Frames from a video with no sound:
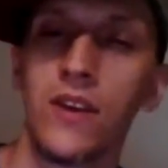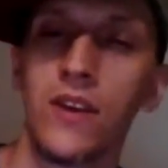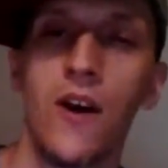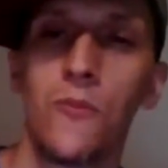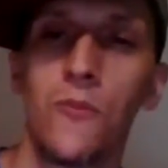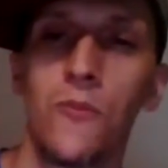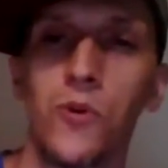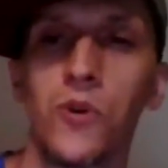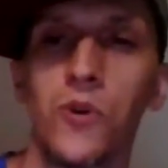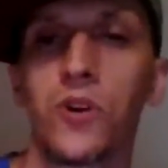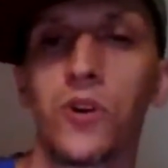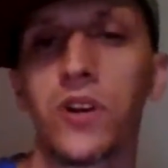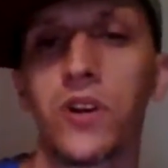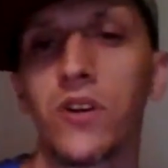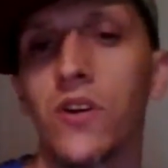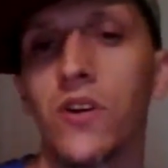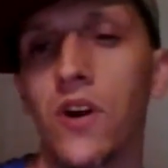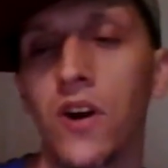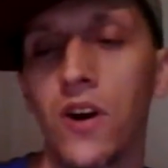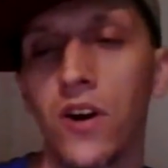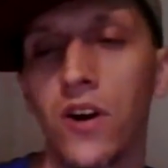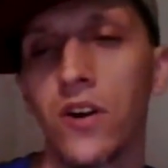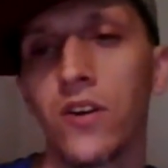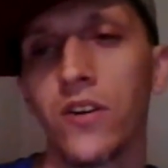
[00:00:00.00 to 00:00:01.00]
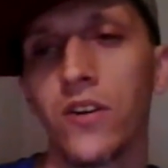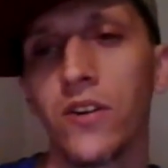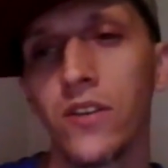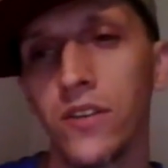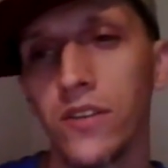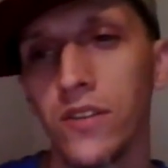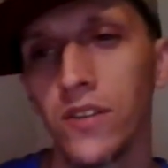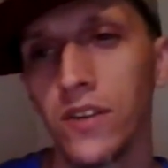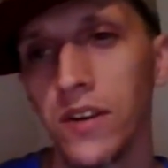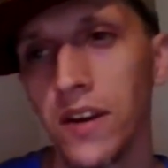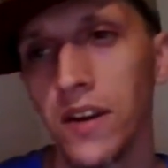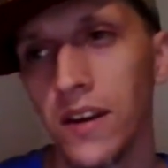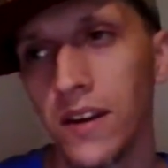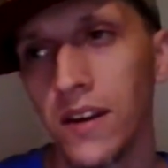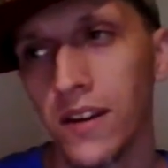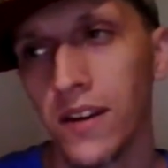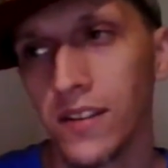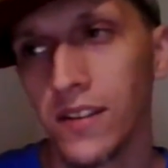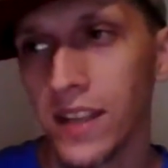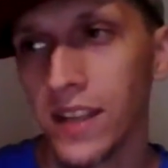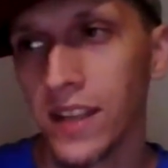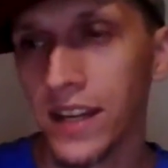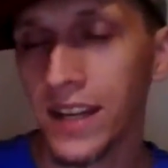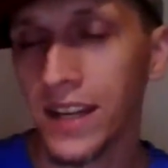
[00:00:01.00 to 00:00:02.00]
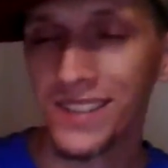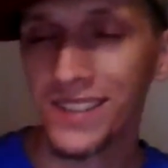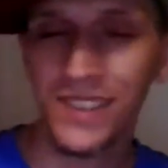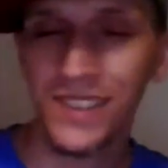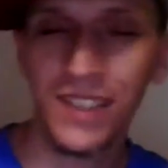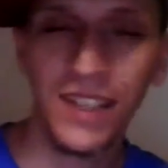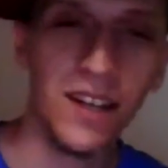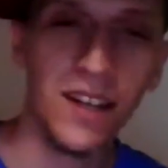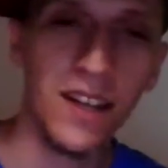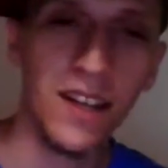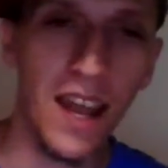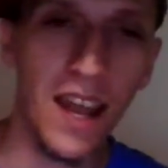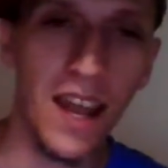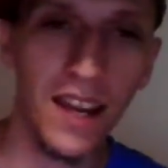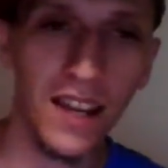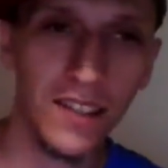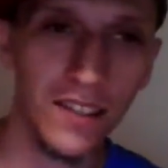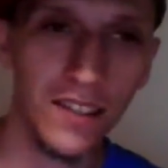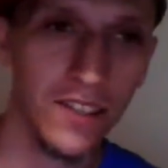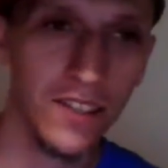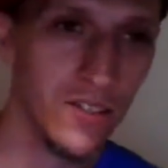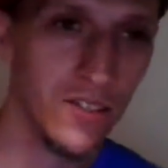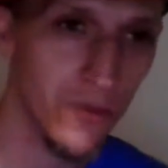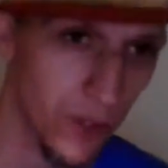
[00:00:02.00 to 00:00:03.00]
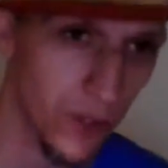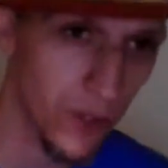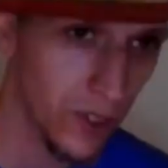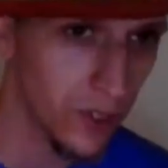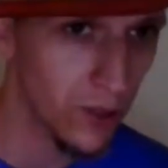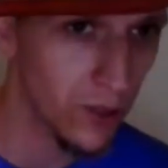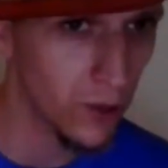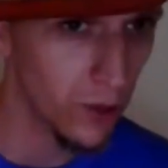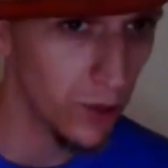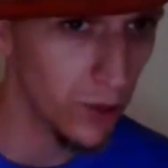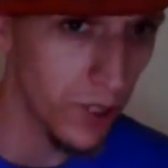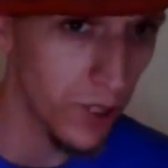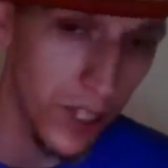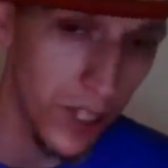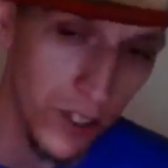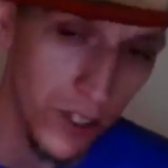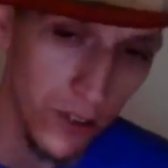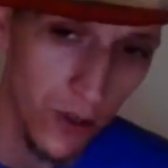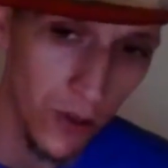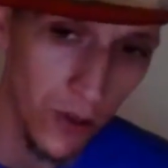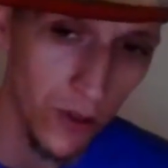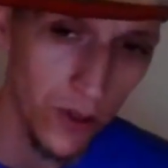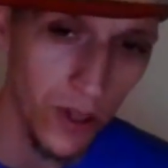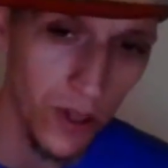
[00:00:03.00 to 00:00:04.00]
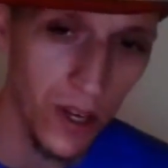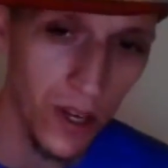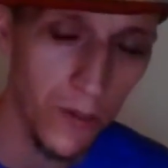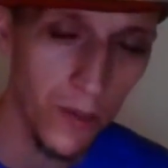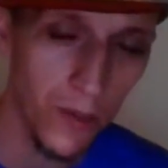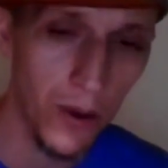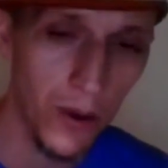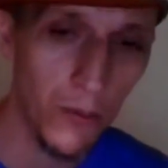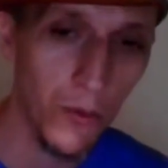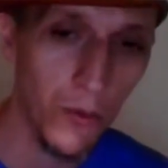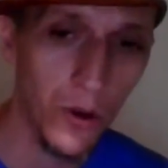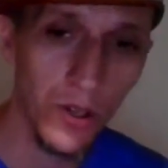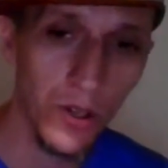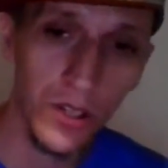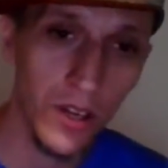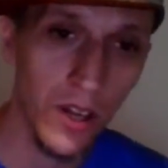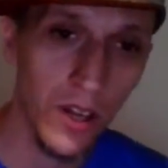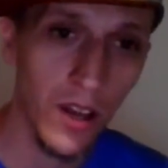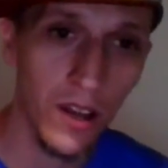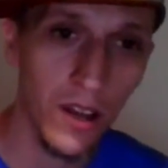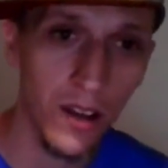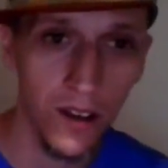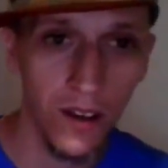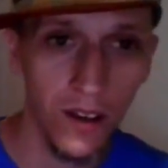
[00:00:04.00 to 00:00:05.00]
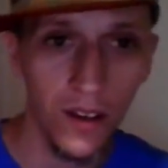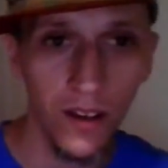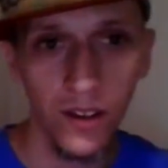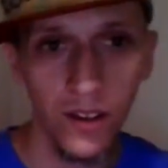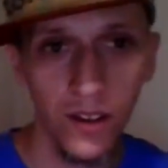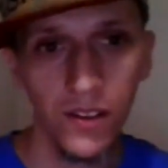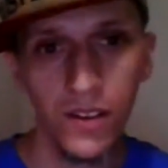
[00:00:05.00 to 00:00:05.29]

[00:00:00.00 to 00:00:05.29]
I'm working hard. Like I said, I got this really cool intro that I've been working on